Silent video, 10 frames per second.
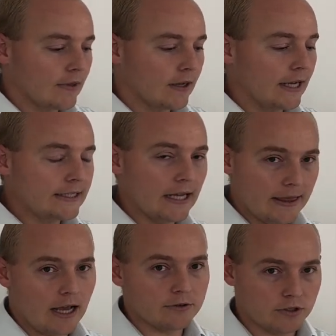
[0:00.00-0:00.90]
a
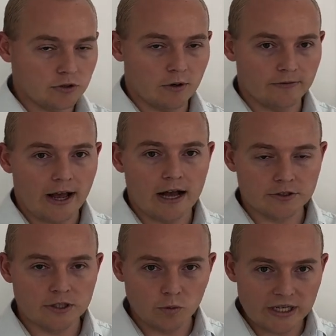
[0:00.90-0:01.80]
10,000 square foot house
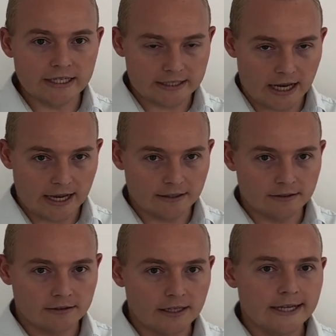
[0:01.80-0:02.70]
that we designed
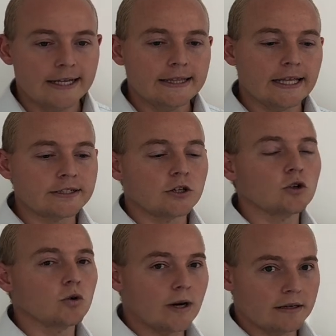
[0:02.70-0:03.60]
that's
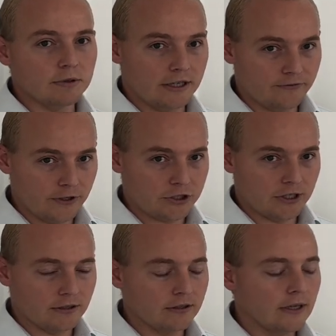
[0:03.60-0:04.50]
incredibly
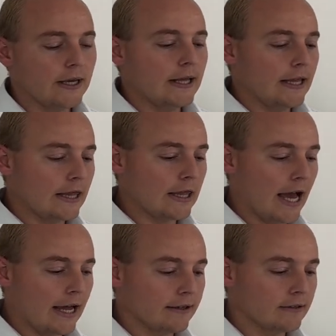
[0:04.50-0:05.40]
efficient,
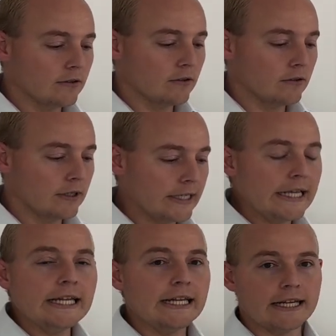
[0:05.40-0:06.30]
that
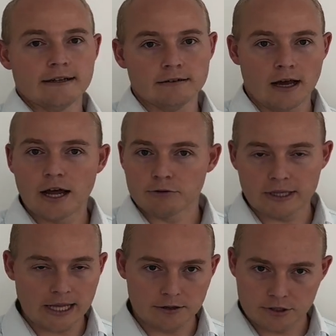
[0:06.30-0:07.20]
needed a
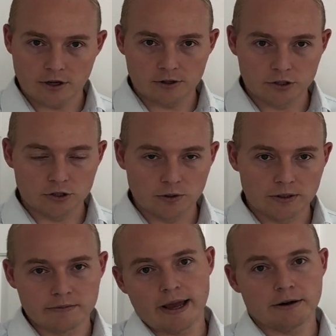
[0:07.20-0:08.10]
$100,000 solar
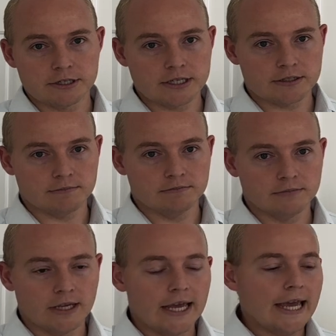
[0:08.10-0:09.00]
and battery system.
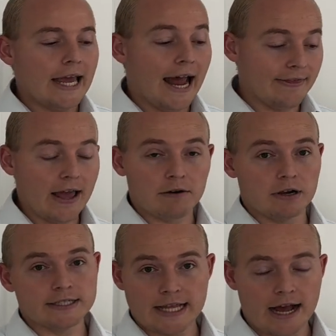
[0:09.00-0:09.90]
And that
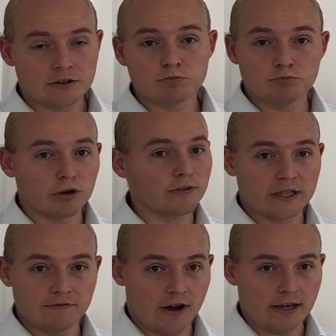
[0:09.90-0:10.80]
runs the house
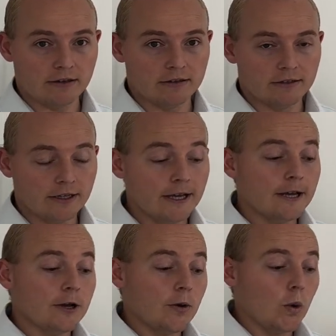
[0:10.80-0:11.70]
perfectly fine.
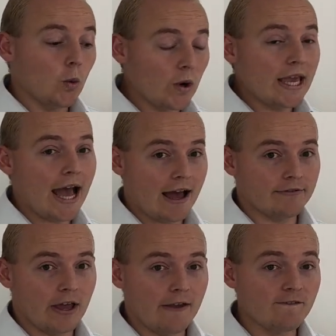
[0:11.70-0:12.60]
We have
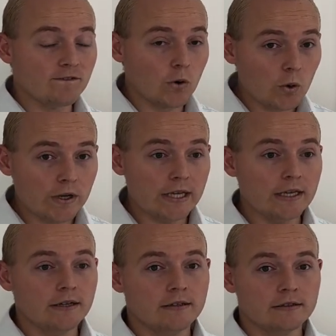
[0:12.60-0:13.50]
a
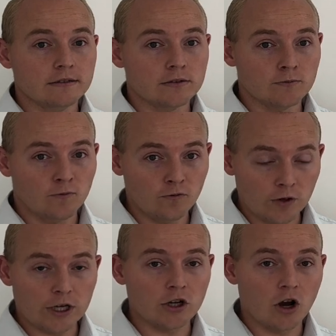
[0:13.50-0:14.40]

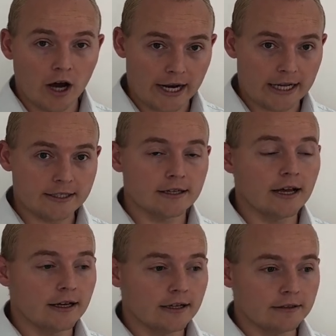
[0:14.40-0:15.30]
40-foot Connex,
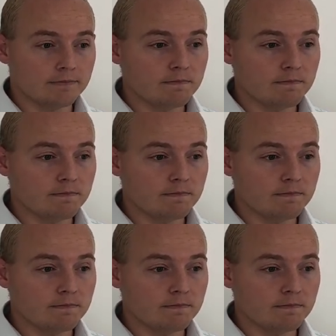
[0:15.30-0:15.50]
a